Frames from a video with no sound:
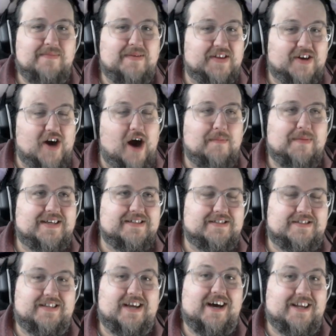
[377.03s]
that the comic is
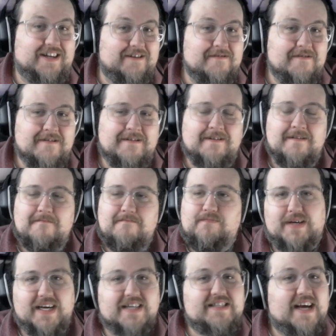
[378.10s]
done.
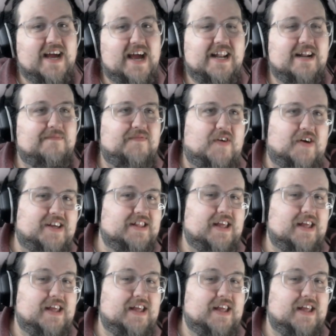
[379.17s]
Because I ended up falling in